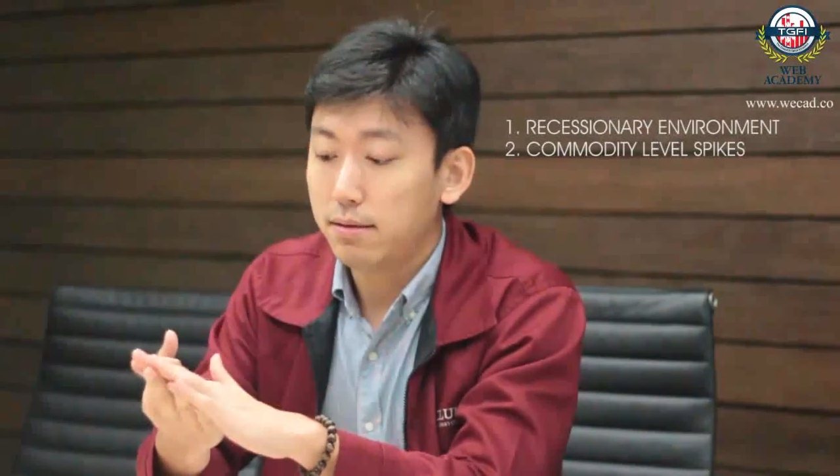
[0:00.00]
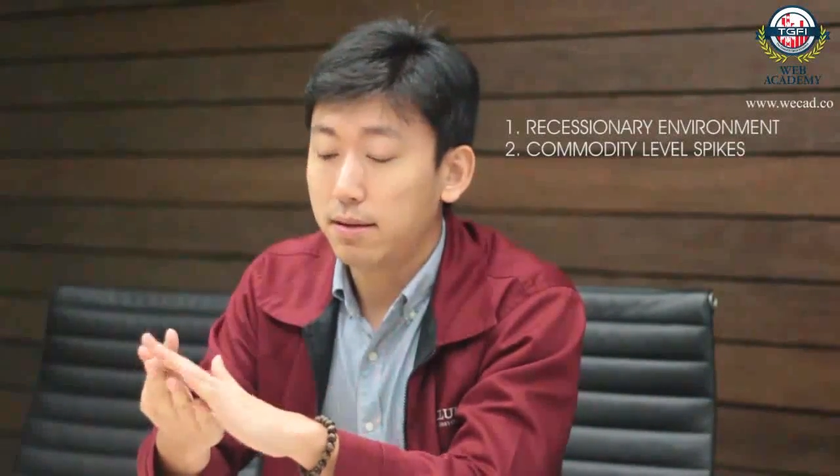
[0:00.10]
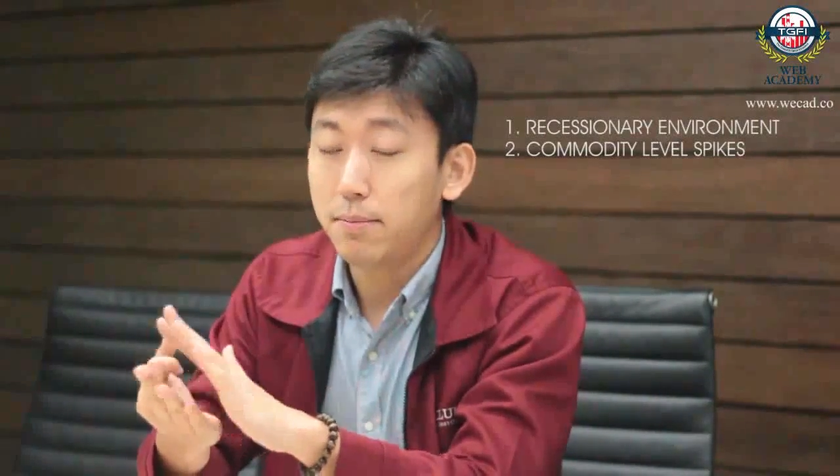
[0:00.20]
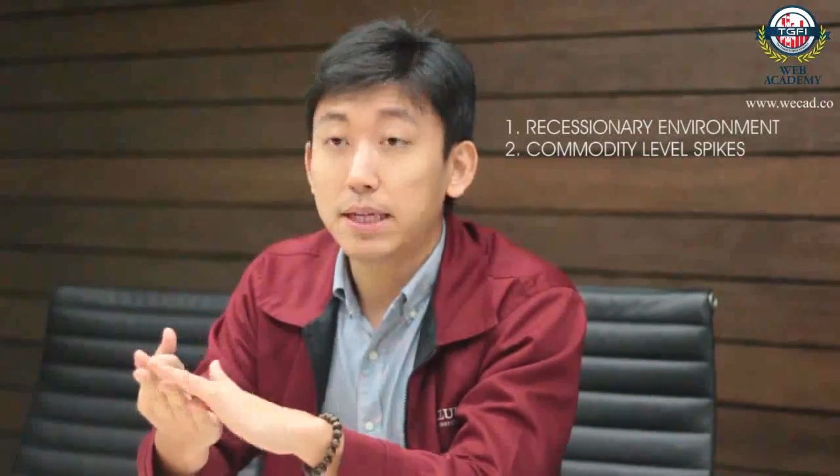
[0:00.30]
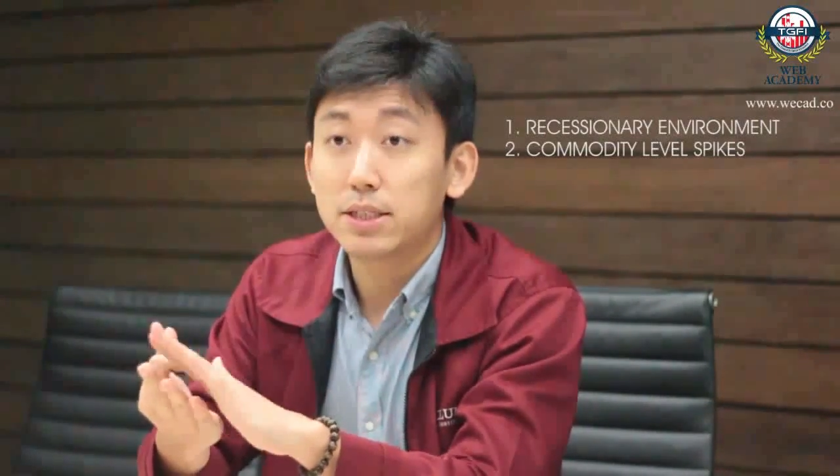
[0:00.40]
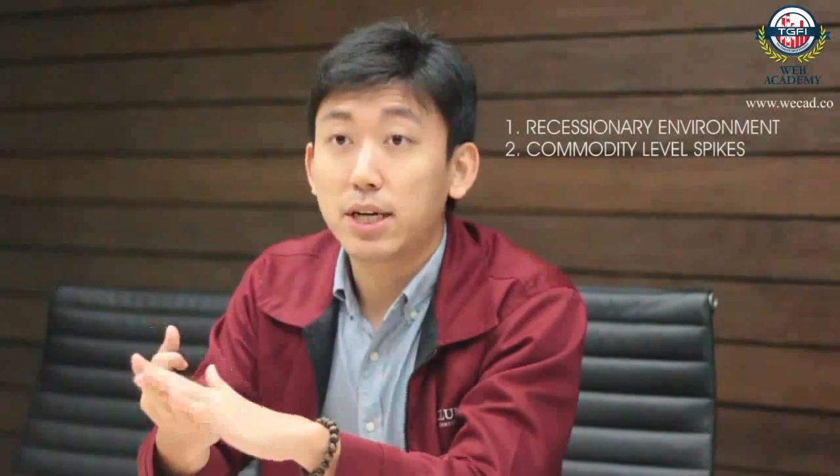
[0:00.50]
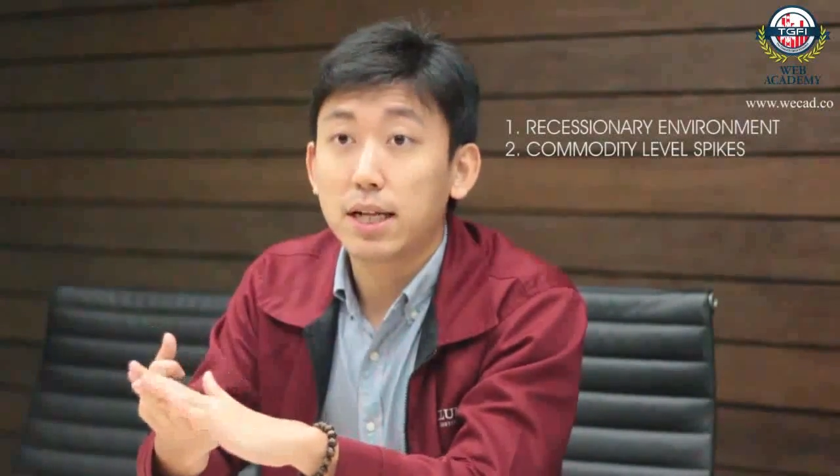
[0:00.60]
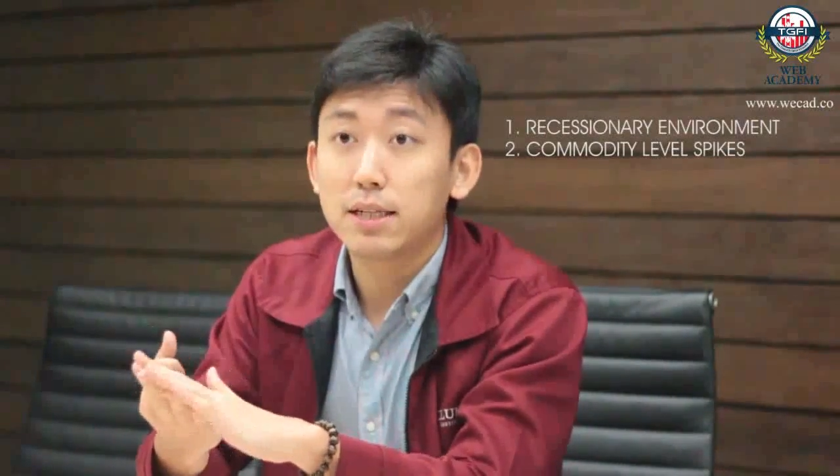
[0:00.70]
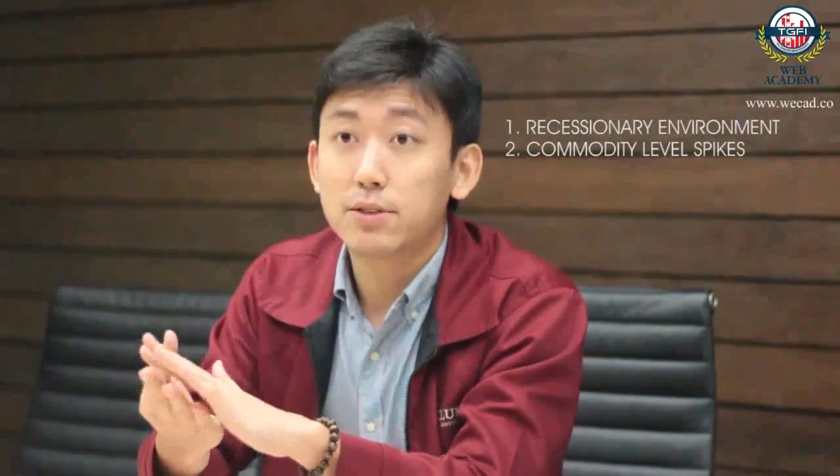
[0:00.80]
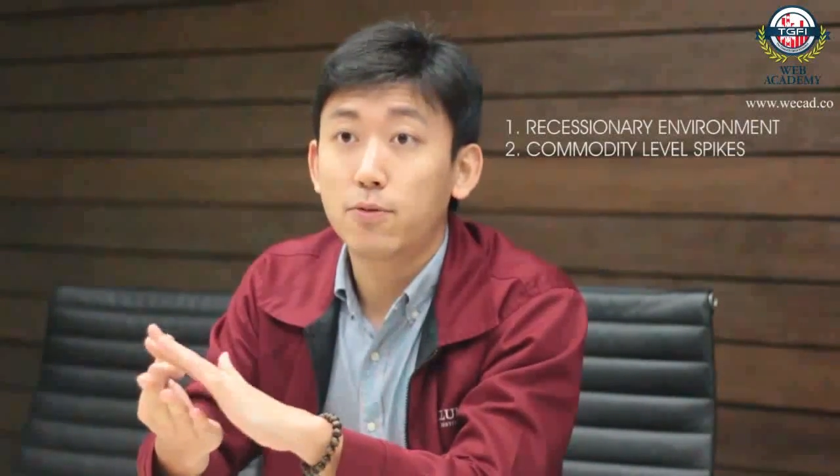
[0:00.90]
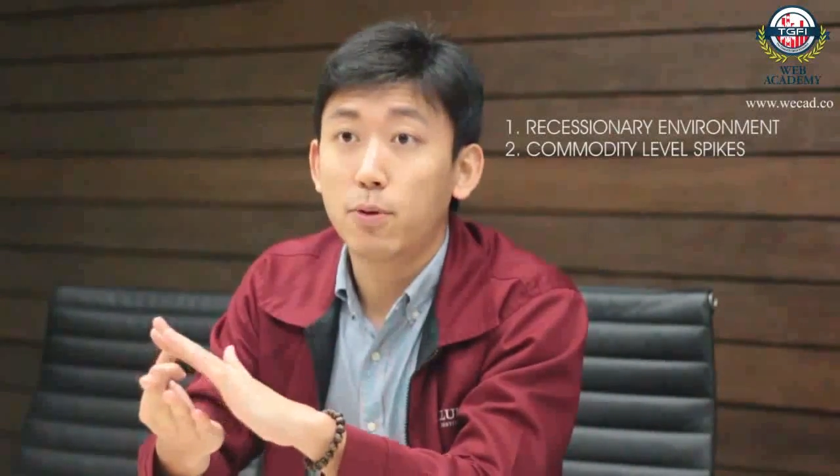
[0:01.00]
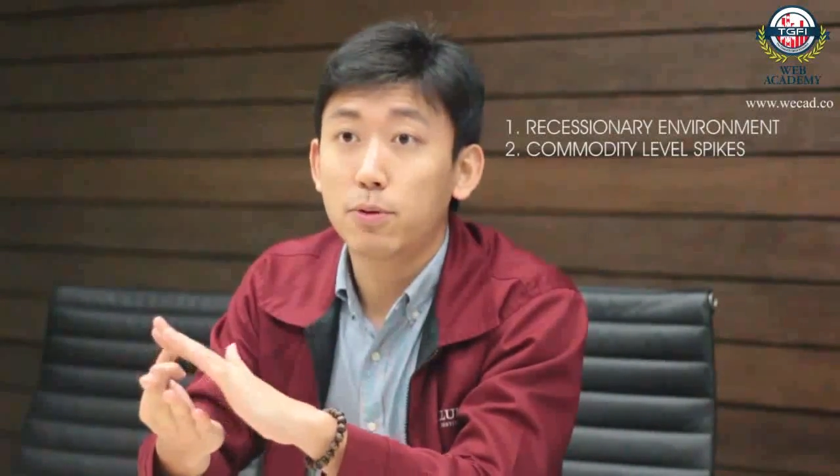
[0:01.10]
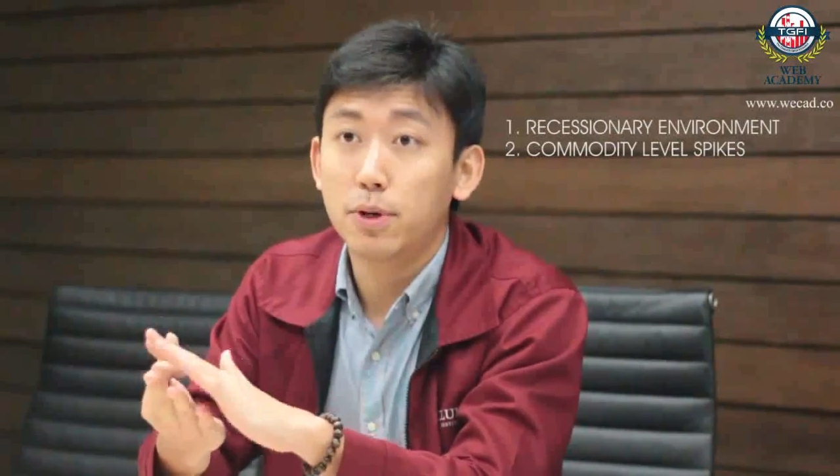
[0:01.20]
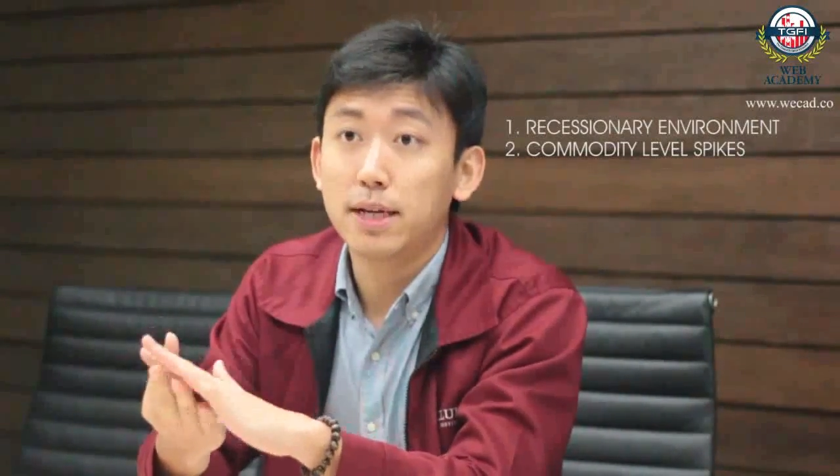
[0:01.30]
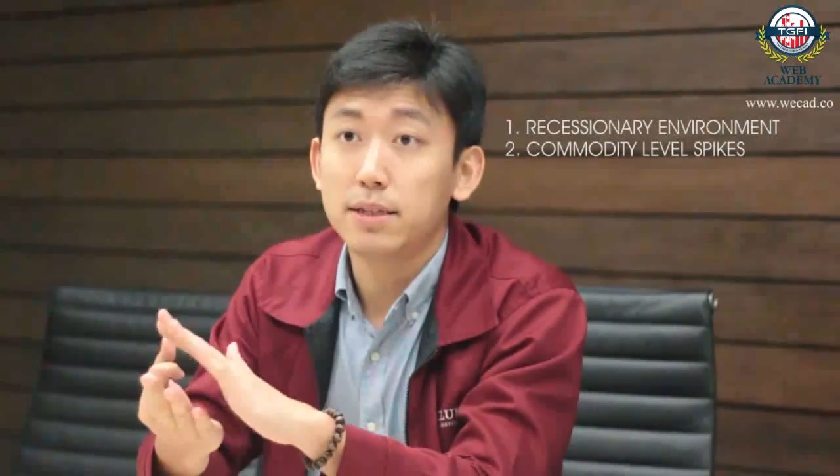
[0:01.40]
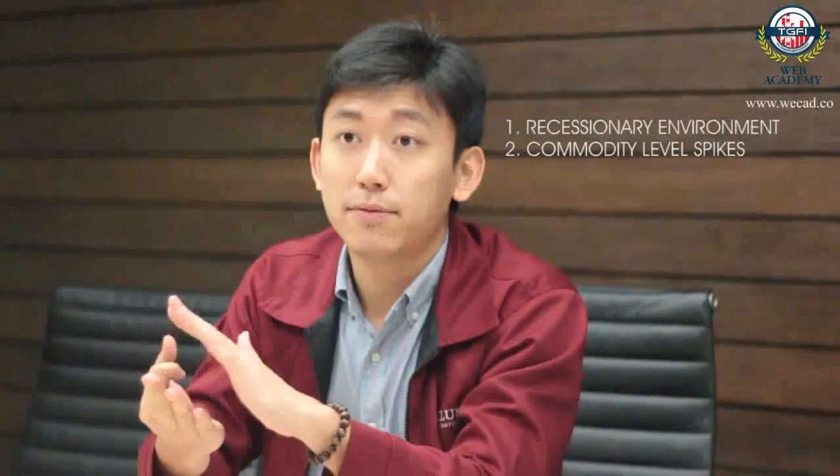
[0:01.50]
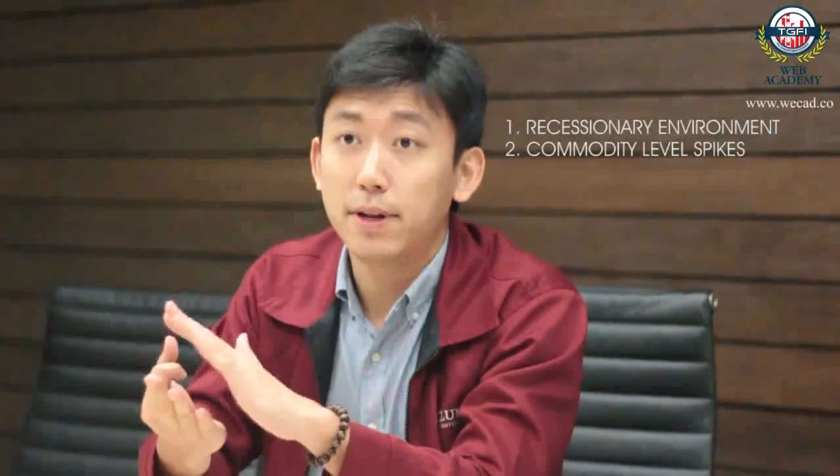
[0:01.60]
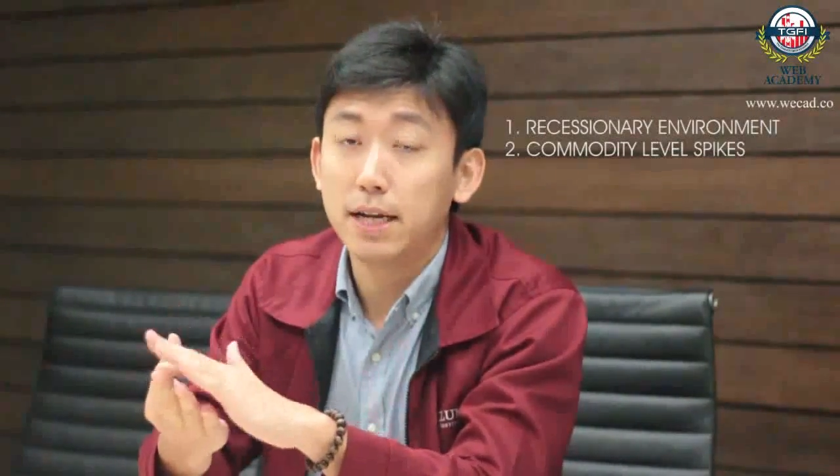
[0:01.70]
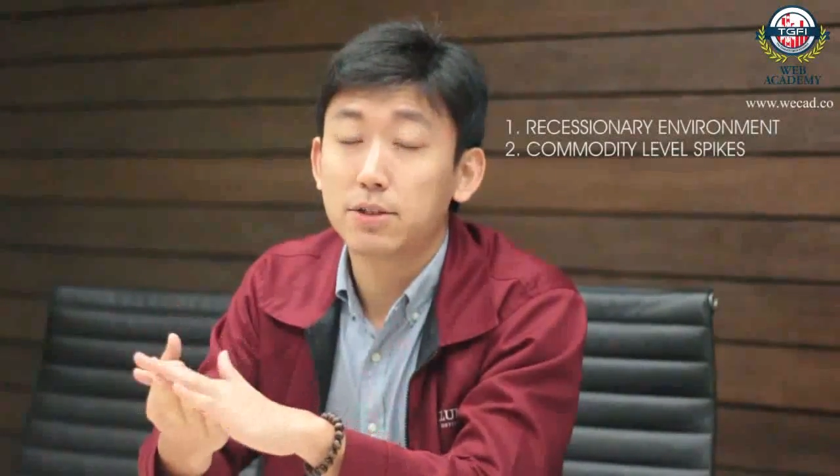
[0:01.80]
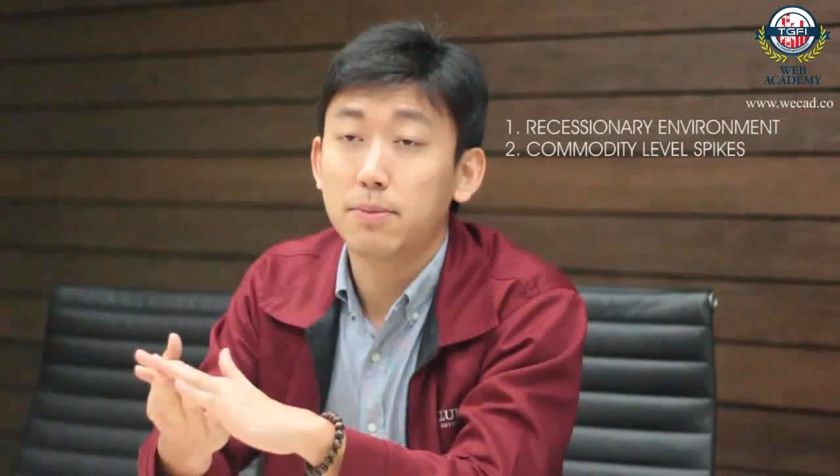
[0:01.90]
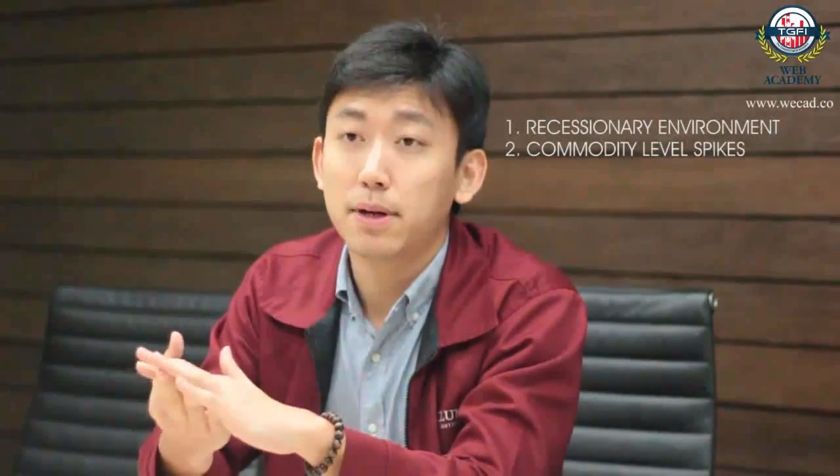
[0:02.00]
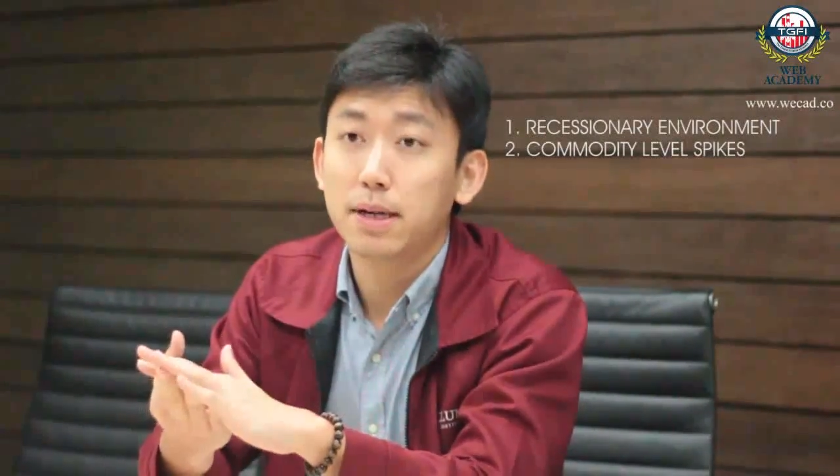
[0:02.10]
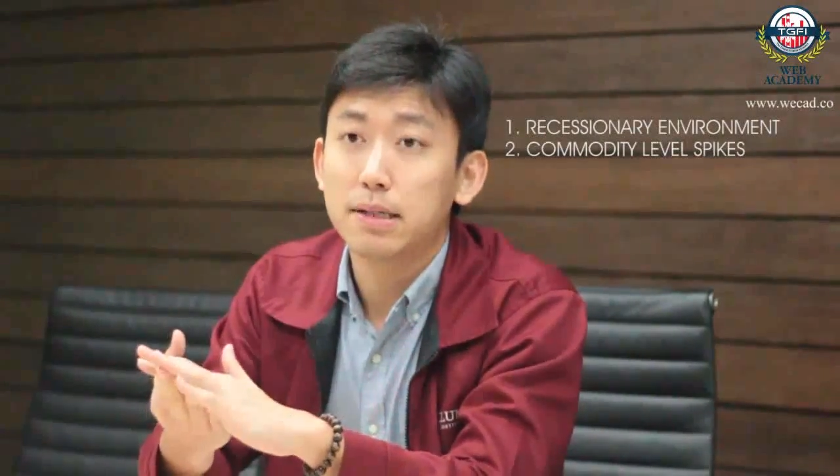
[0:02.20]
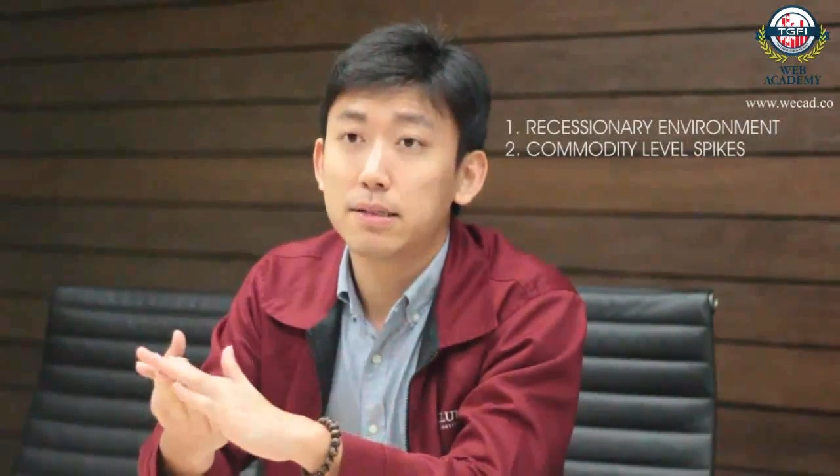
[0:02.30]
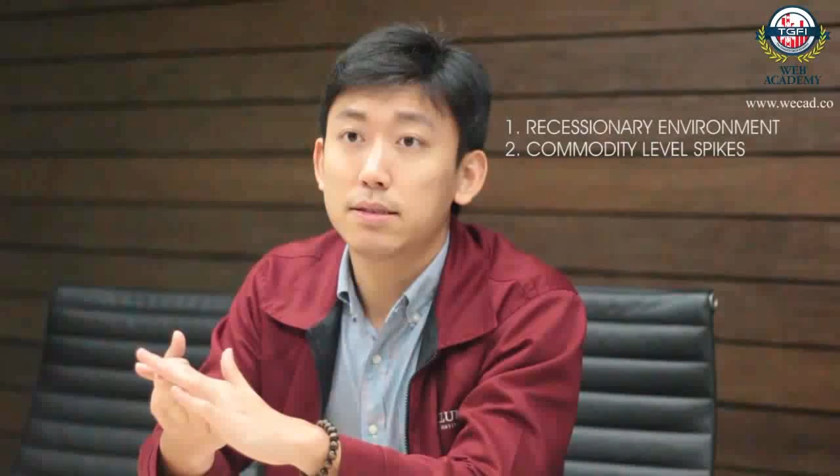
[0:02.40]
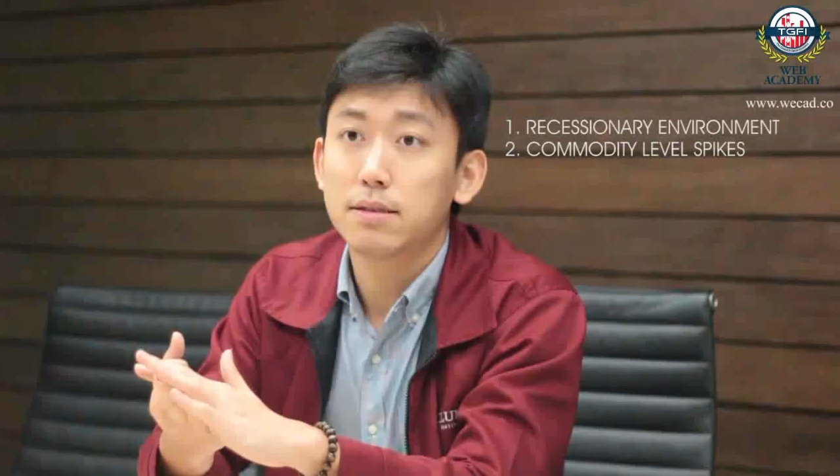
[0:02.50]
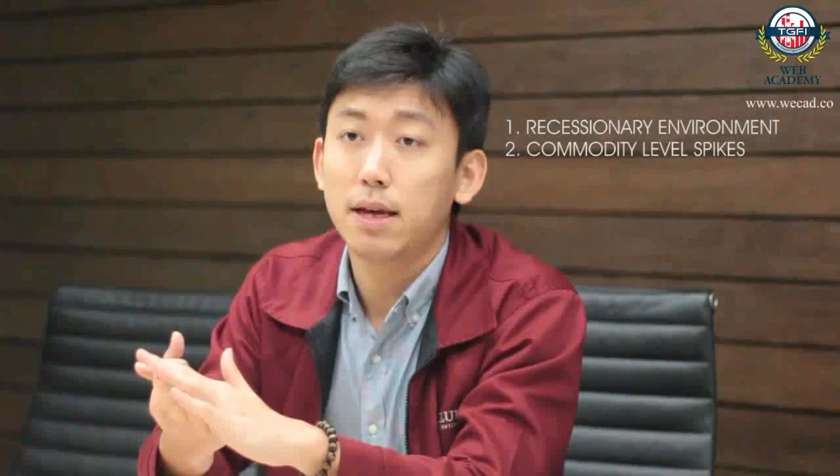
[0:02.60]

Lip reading: the biggest challenge for today's financial markets.